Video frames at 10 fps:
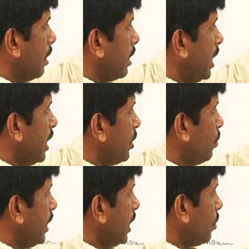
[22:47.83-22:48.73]
then
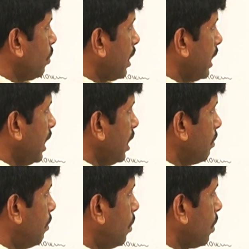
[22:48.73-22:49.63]
you need to
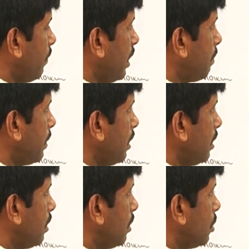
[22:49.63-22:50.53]
create more vapor
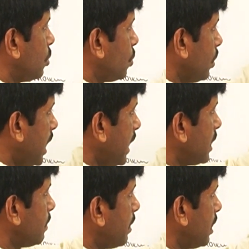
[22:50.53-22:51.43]
so that
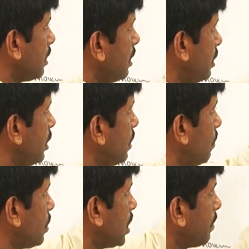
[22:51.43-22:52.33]
its pressure is
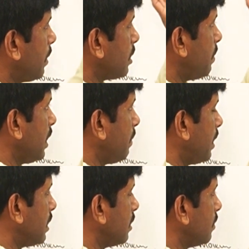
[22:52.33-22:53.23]
equal to atmospheric
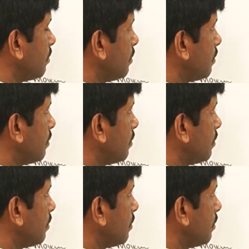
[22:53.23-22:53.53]
pressure.